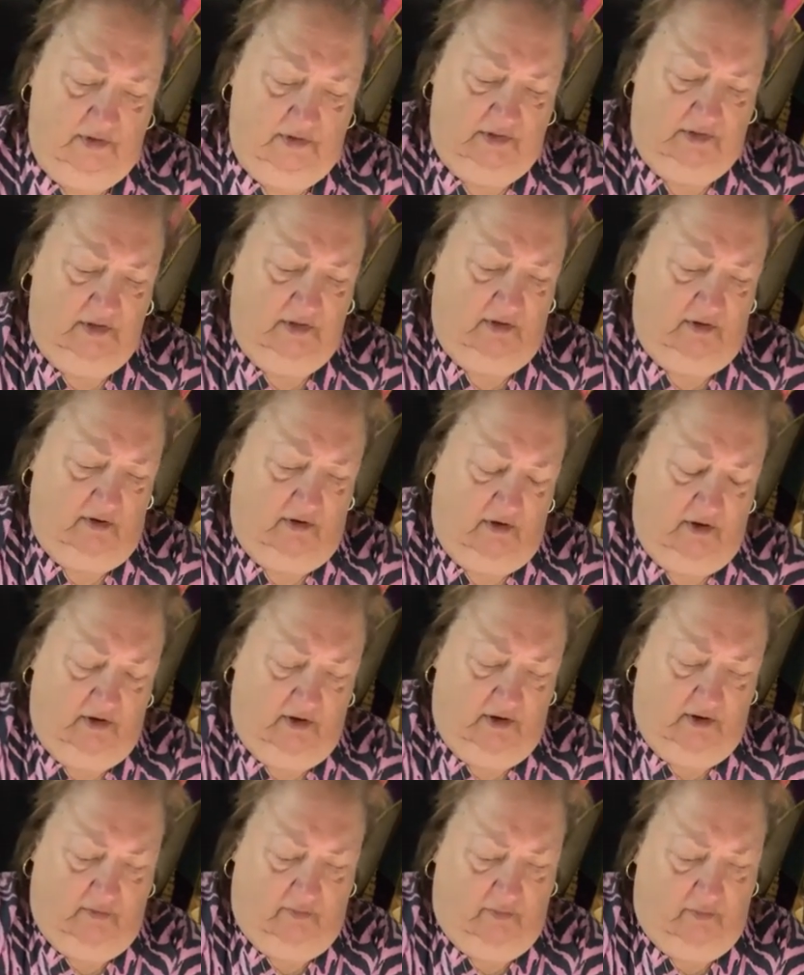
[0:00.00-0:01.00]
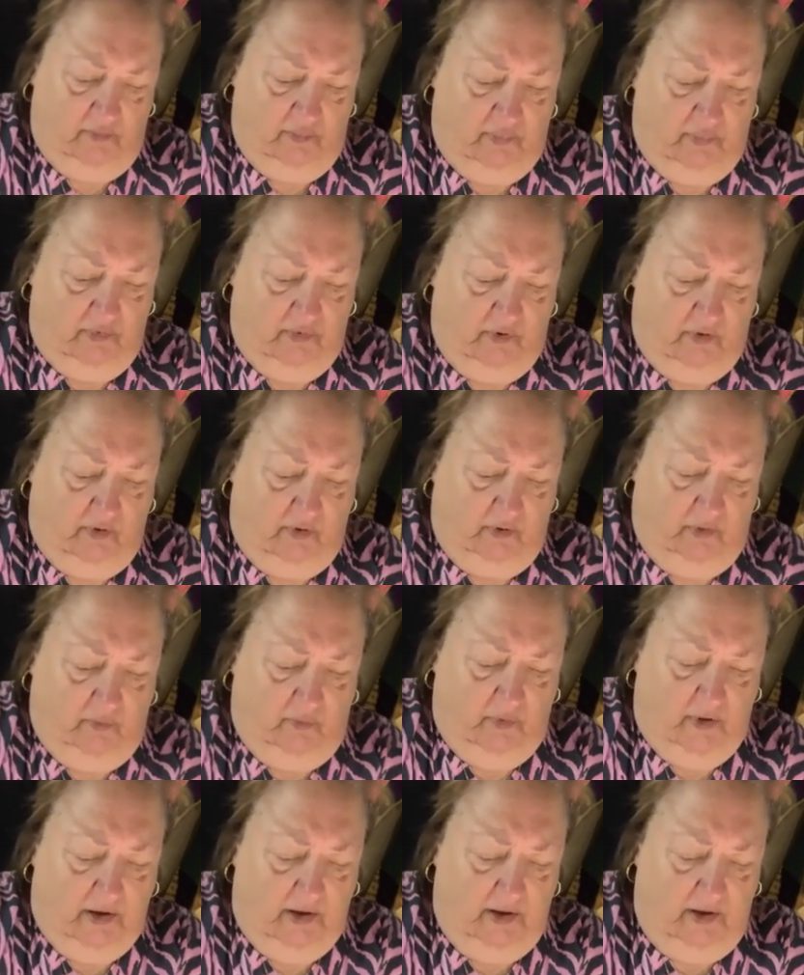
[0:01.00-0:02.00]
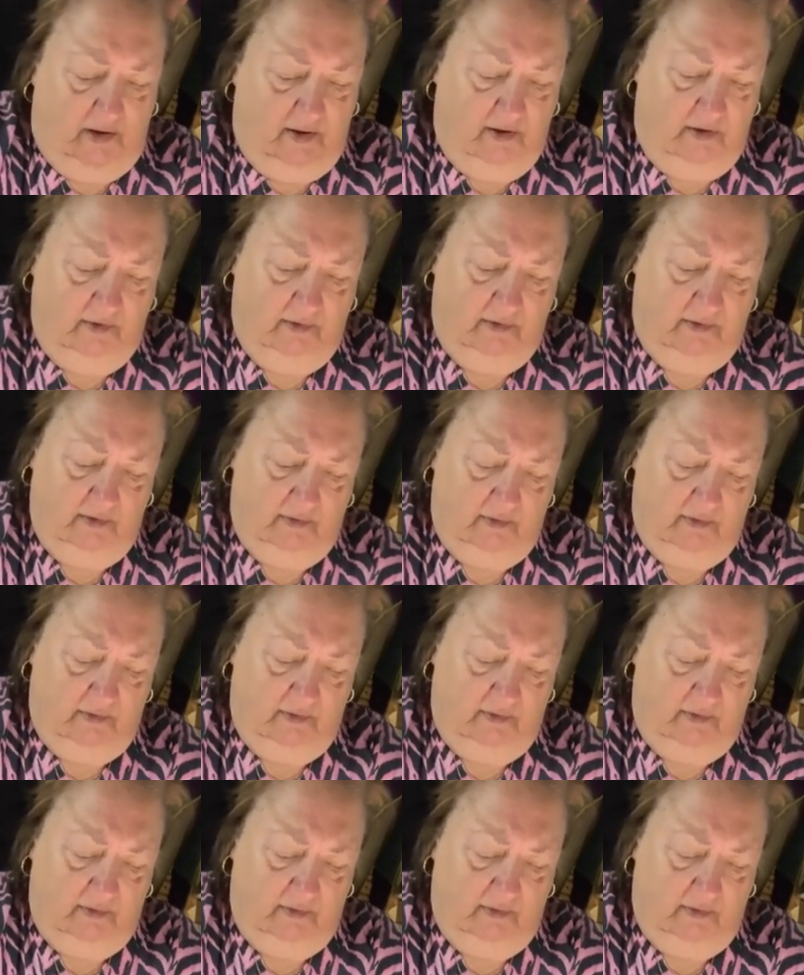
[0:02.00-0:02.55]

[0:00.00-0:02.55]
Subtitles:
This didn't cut out all the way.